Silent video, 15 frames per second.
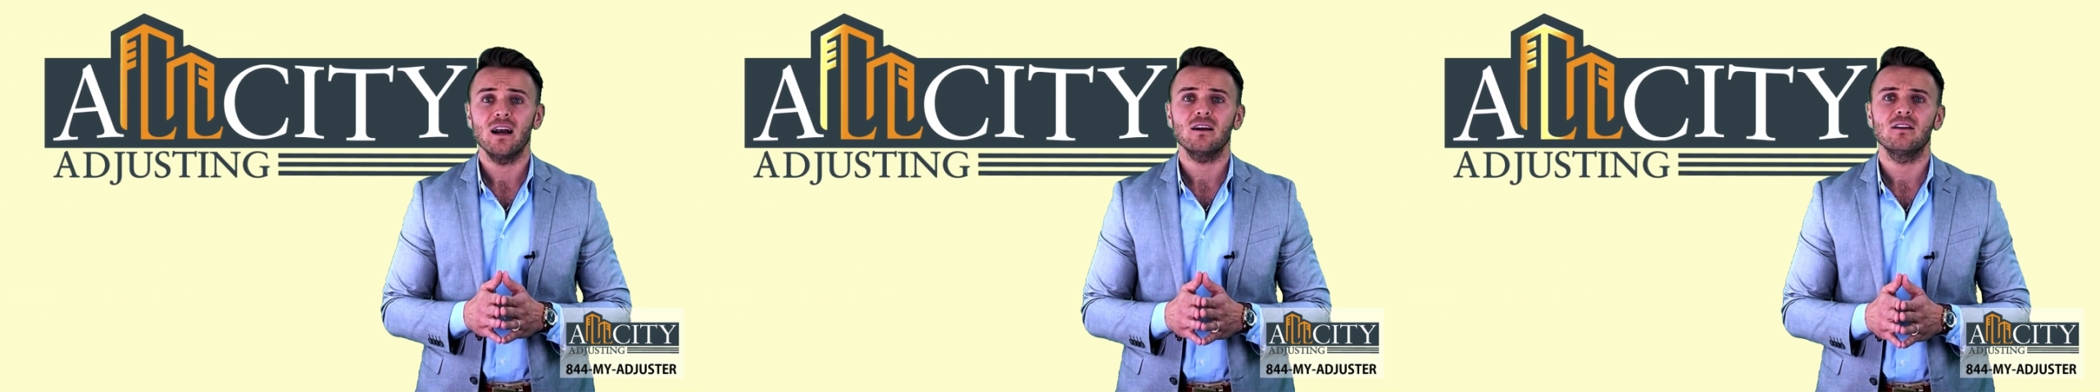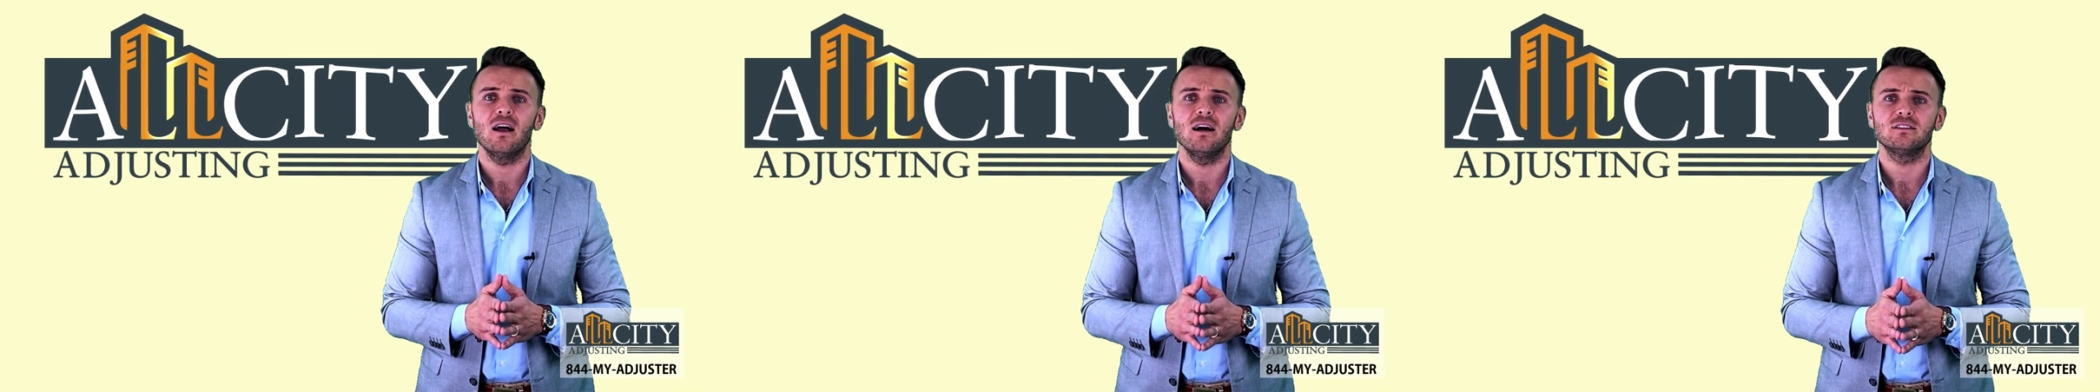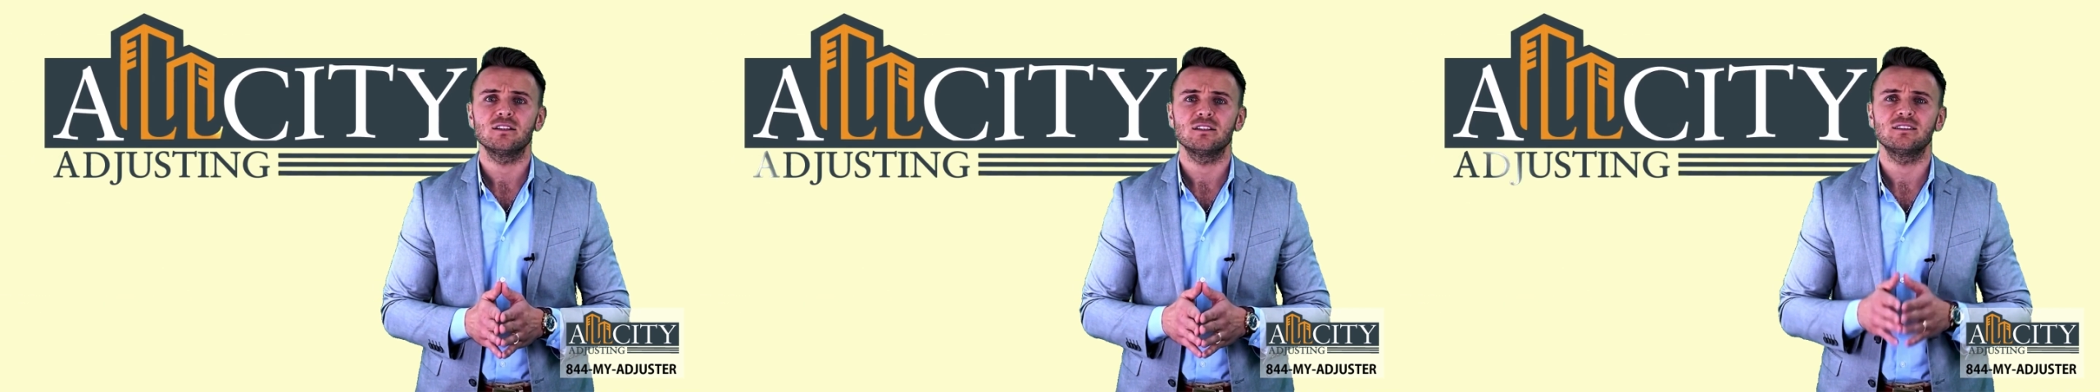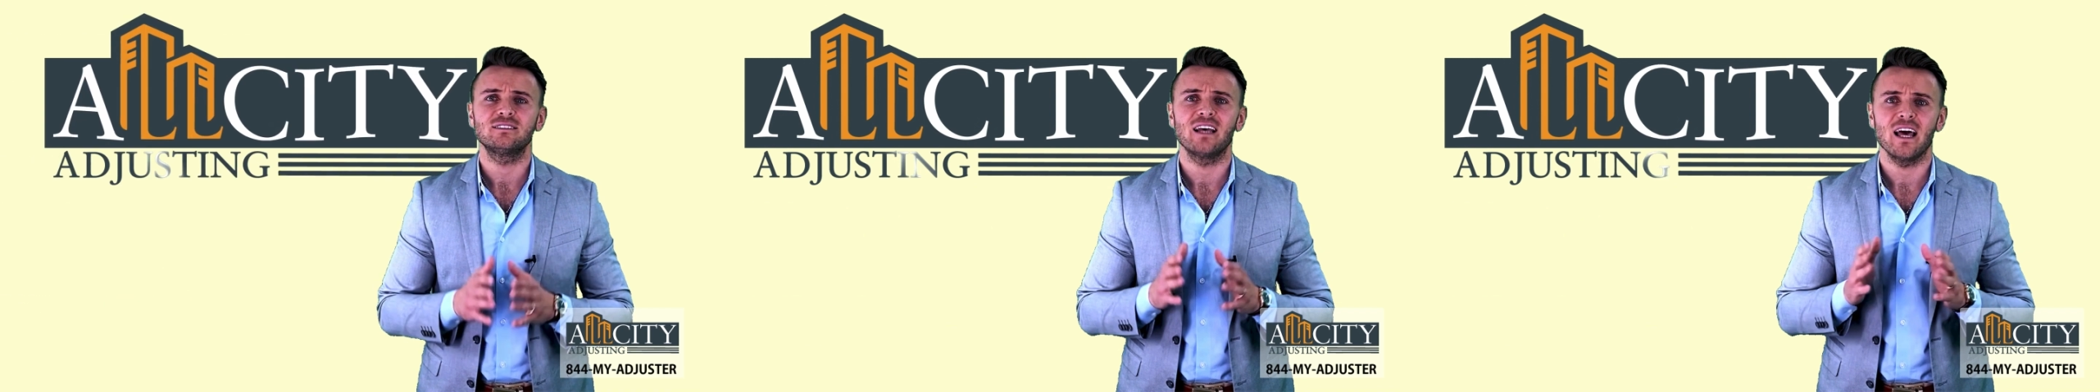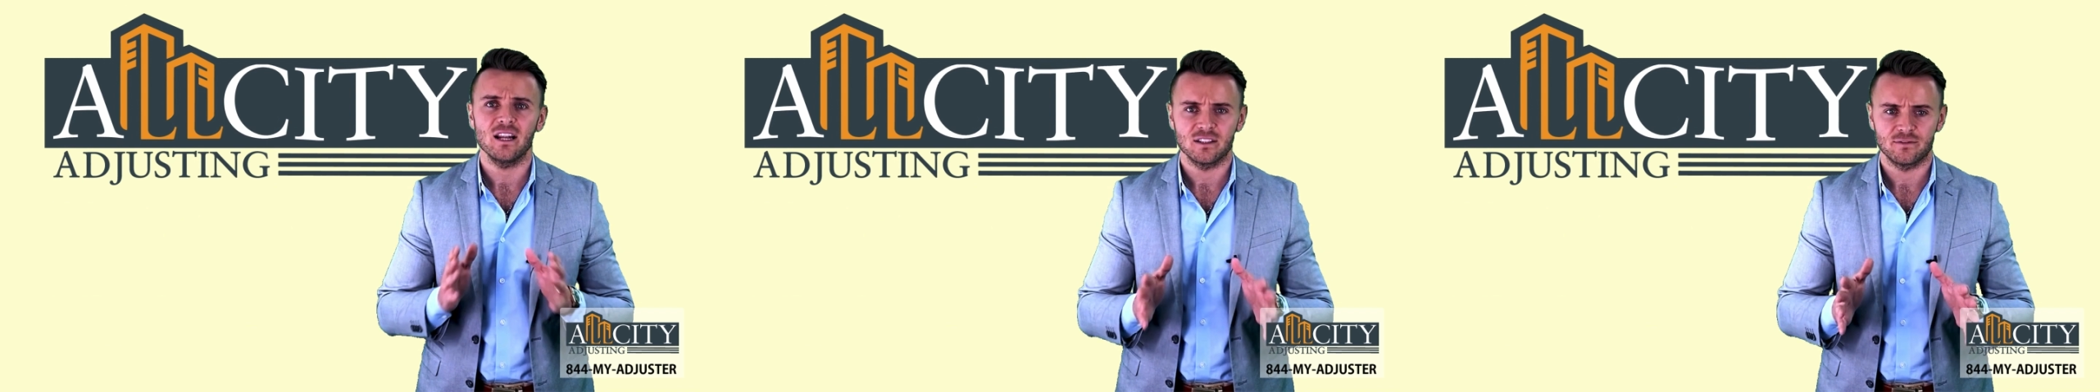clients are
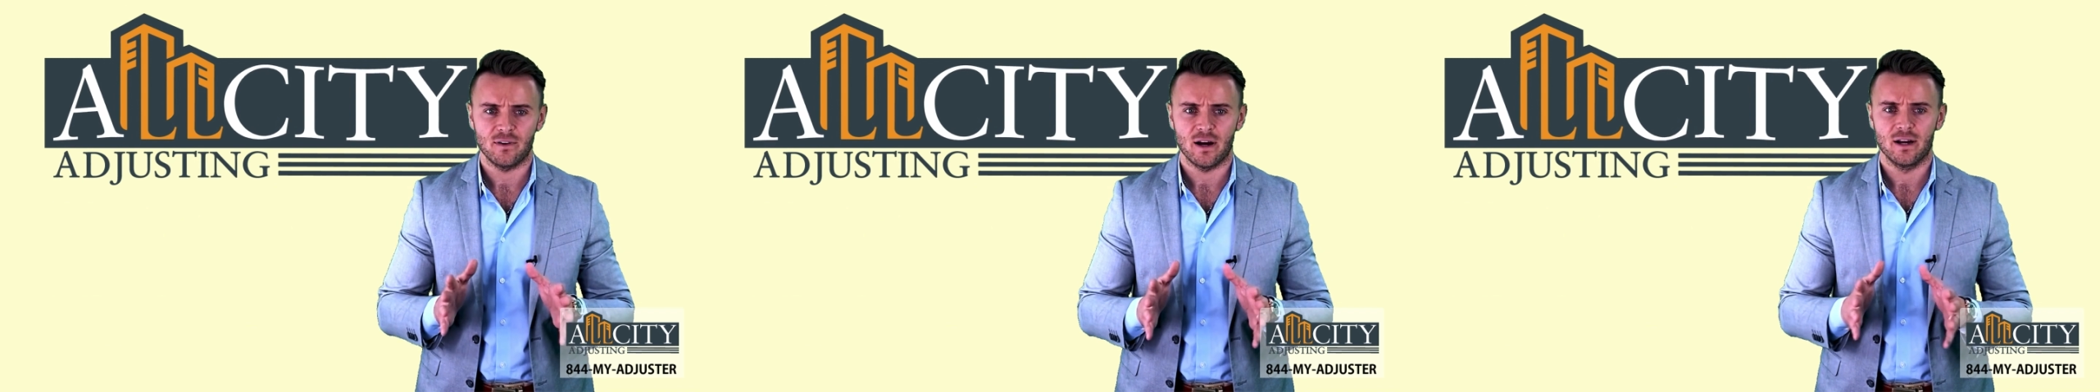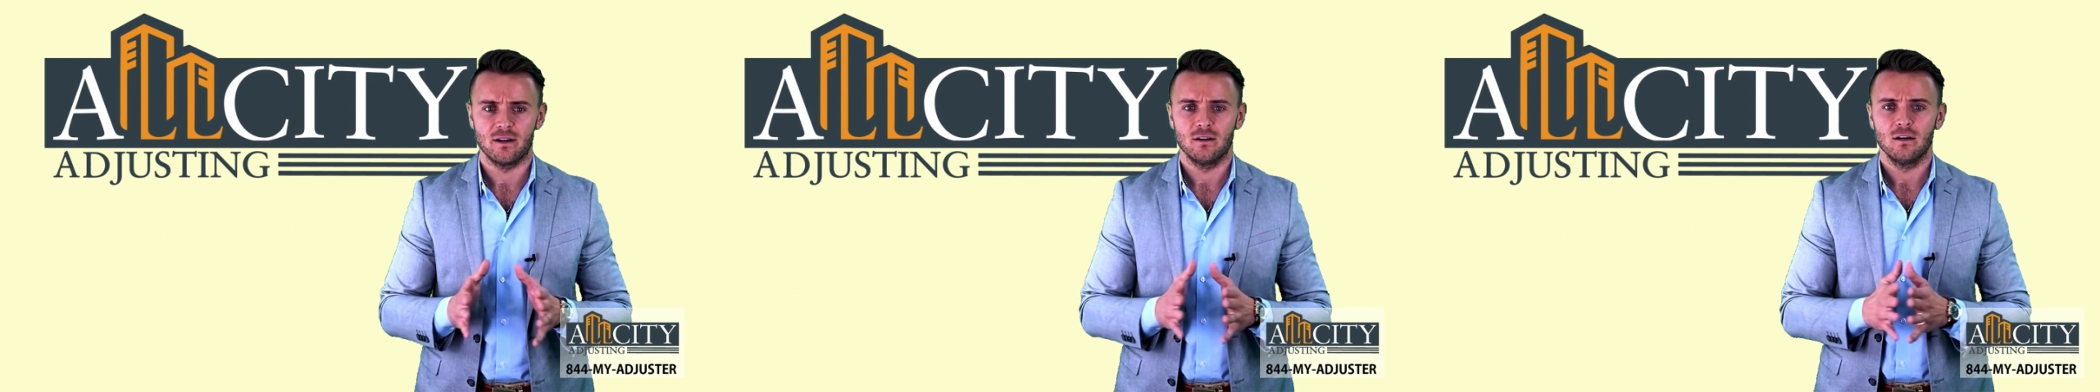satisfied